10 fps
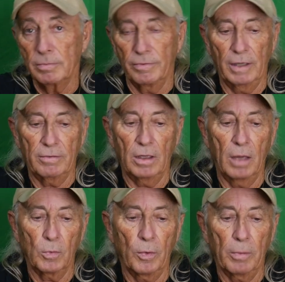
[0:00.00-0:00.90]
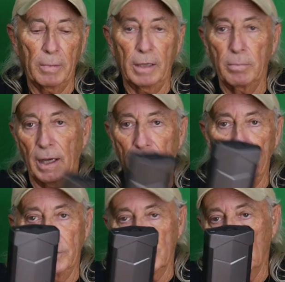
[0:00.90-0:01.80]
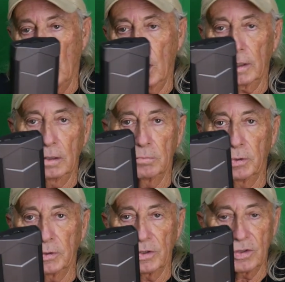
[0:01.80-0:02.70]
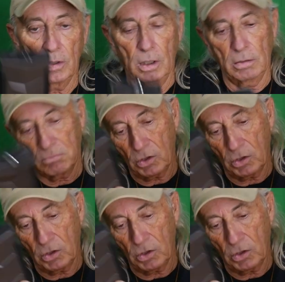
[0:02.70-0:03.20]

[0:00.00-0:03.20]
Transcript: If you have a lawnmower with a bad battery, you can just walk out, put this on,